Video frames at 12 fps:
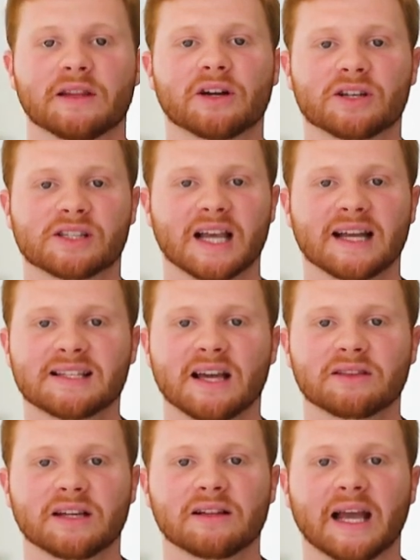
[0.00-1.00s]
There are sites
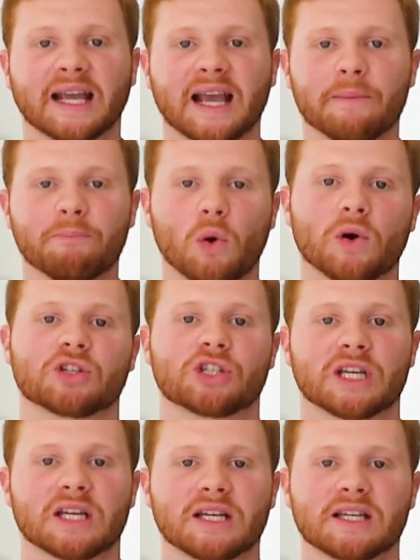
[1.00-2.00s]
out there like Import
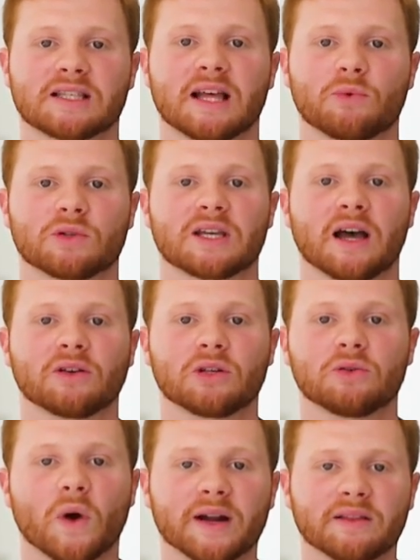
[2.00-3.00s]
Genius that will tell
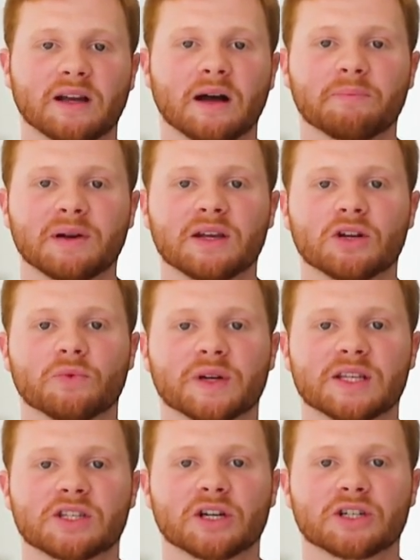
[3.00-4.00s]
you where the company you're
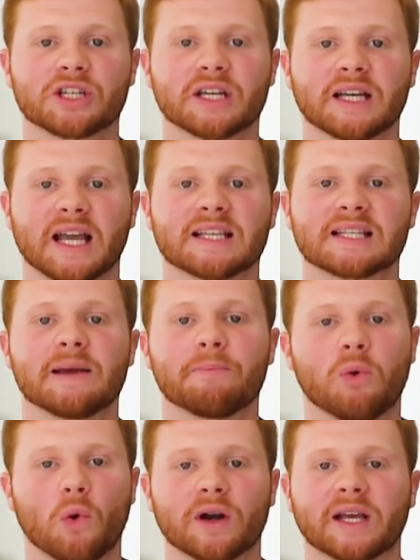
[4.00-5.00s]
researching is
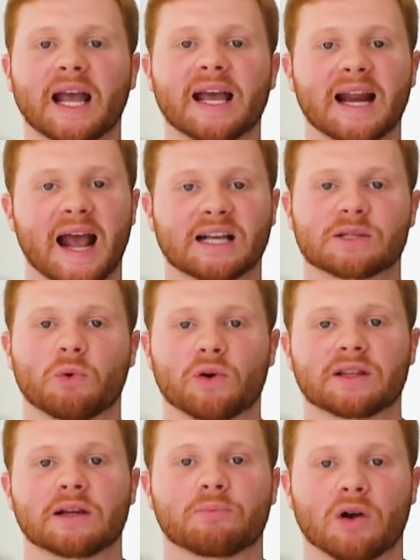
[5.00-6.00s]
importing and
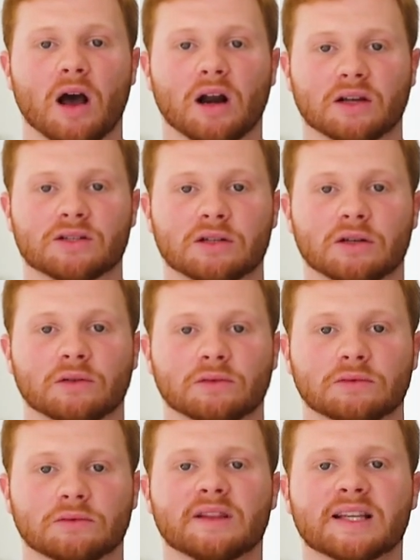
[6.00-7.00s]
exporting their products to.
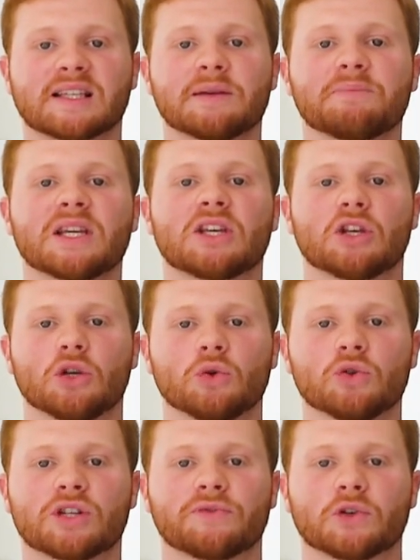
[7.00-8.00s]
This can be
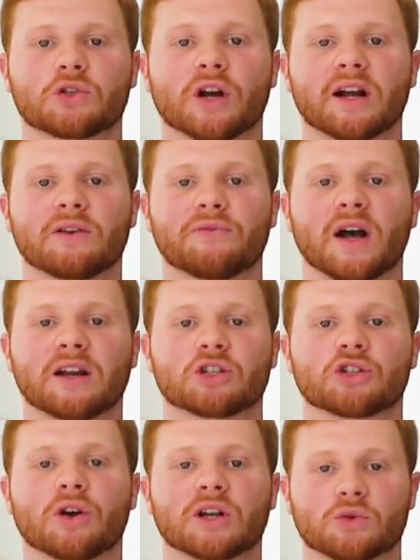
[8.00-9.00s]
huge if you're trying to find a
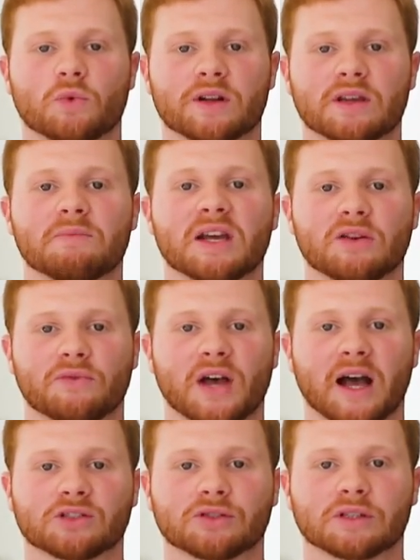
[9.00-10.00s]
trustworthy
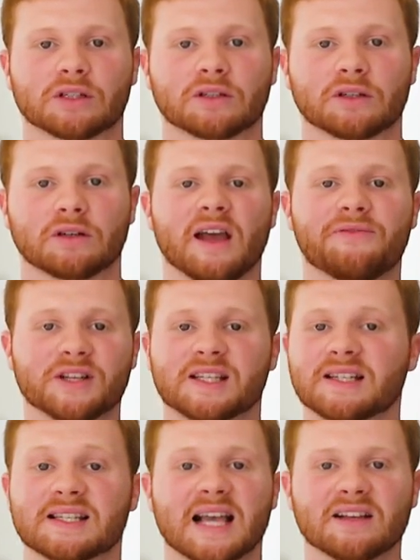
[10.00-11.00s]
manufacturer. If a
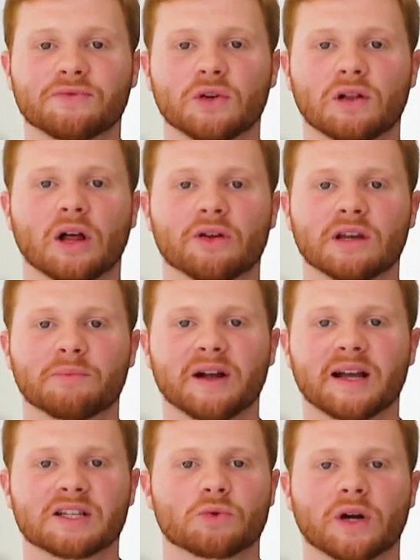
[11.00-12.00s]
successful clothing
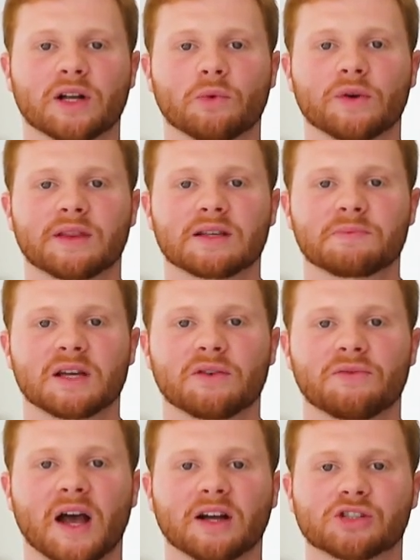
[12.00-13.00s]
brand is working with this
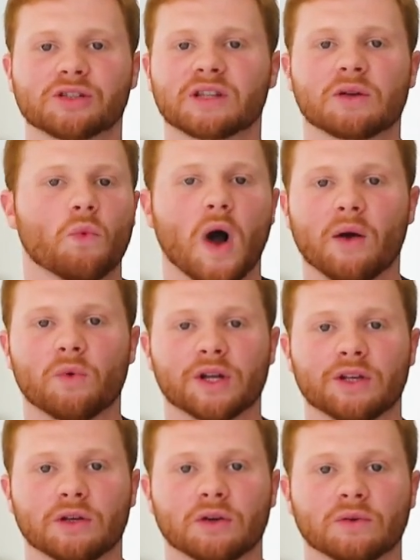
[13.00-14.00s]
manufacturer, then why
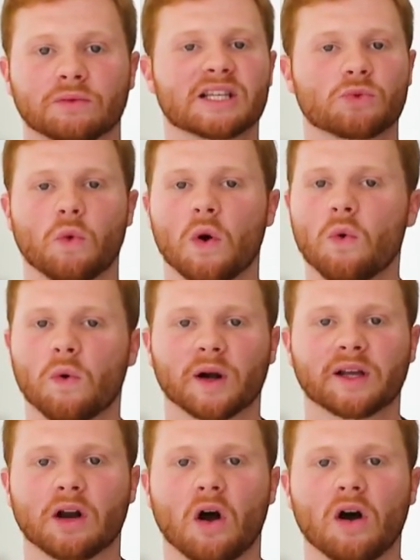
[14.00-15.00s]
wouldn't you? This won't
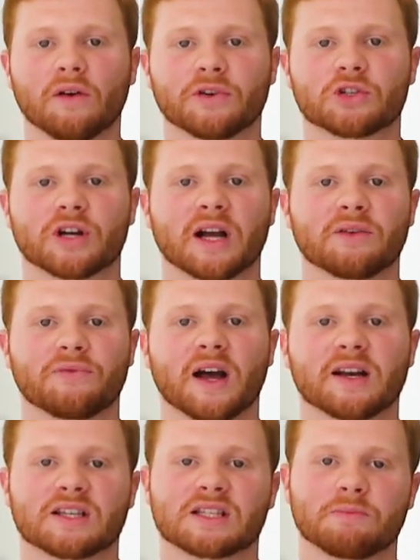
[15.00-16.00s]
work at all if you're trying to
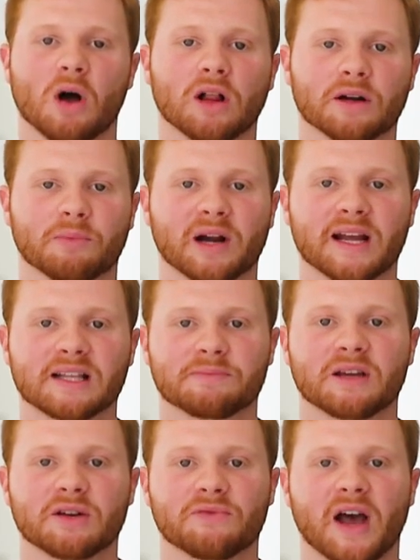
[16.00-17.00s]
find a smaller brand's
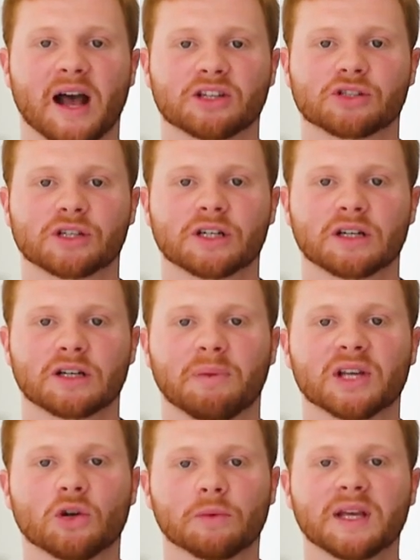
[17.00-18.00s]
manufacturer,
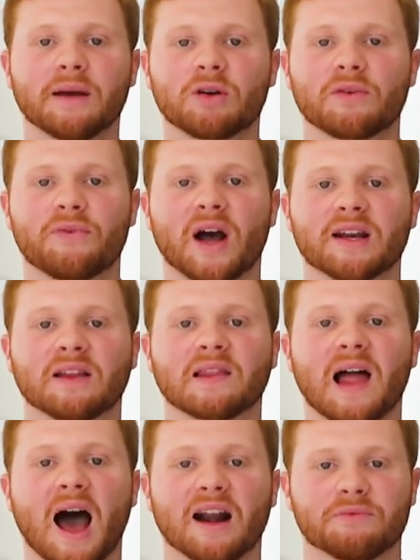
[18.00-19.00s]
but you'll be able to find a
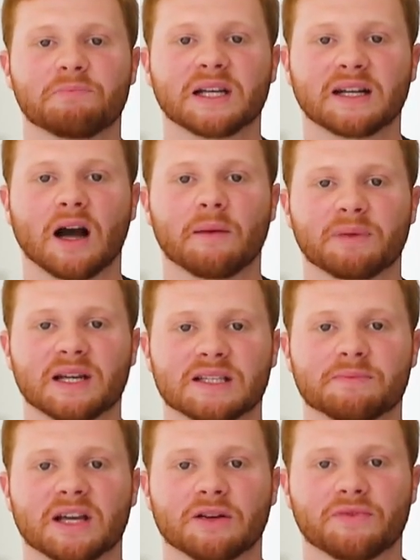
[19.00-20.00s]
lot of big
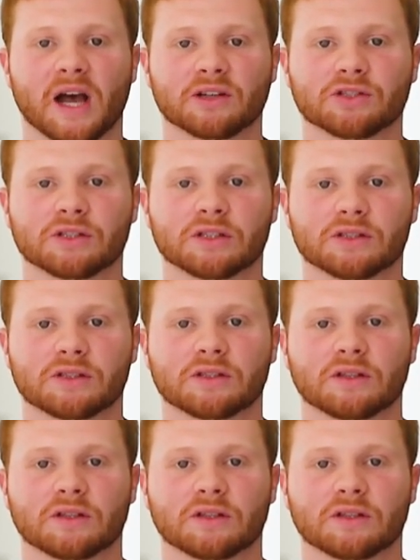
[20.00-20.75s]
companies' manufacturers.